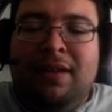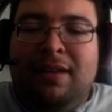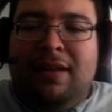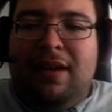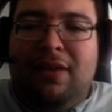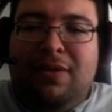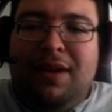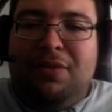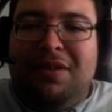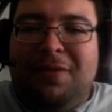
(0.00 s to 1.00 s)
Oh, I
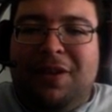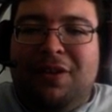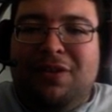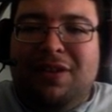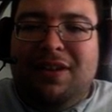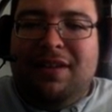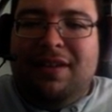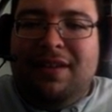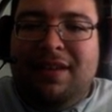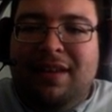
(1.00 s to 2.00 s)
would if I could.
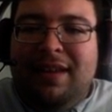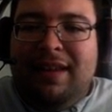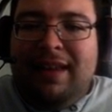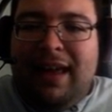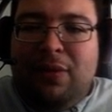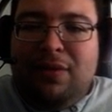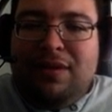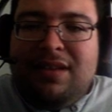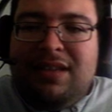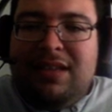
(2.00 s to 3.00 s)
I would
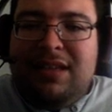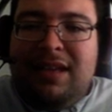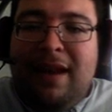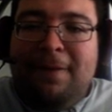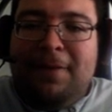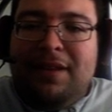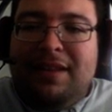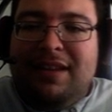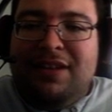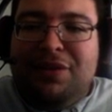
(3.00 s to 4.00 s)

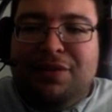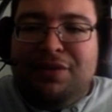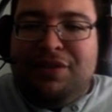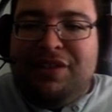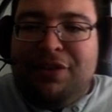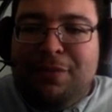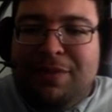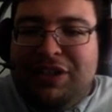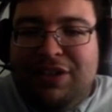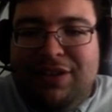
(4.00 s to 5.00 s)
definitely do so
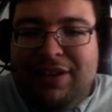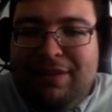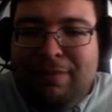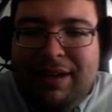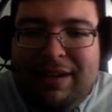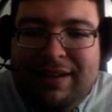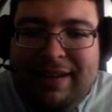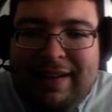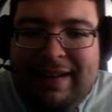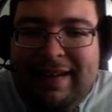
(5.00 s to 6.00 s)
much good, but
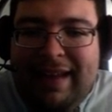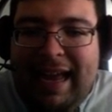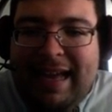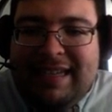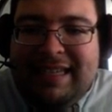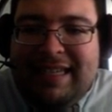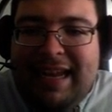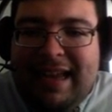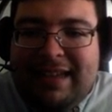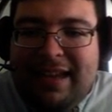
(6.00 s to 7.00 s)
as it
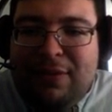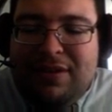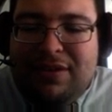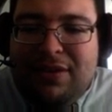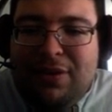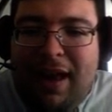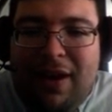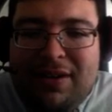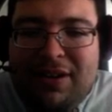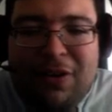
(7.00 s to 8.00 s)
stands, I wouldn't know how
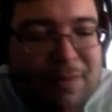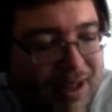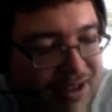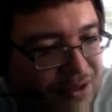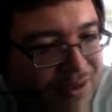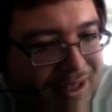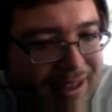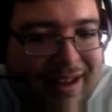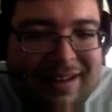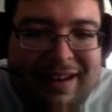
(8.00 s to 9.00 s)
to go about doing
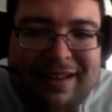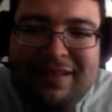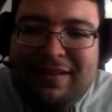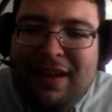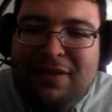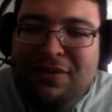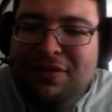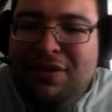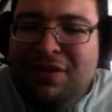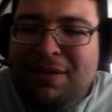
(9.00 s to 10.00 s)
that, and I don't
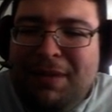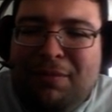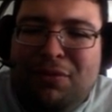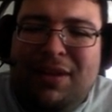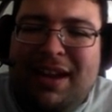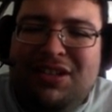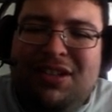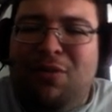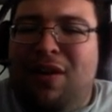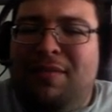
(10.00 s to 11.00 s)
know that people would actually
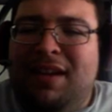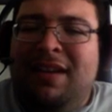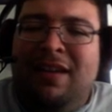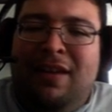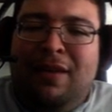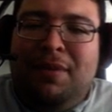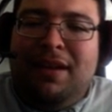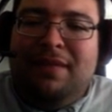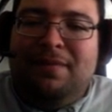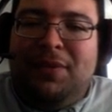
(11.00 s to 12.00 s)
want me. But
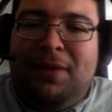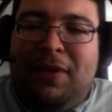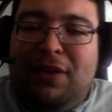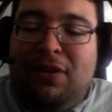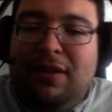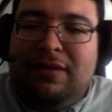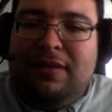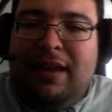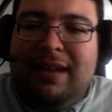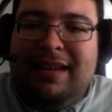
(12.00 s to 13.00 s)
if I could,
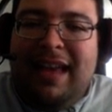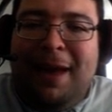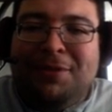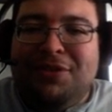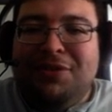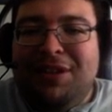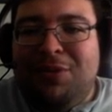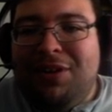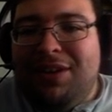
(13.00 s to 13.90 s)
I absolutely would.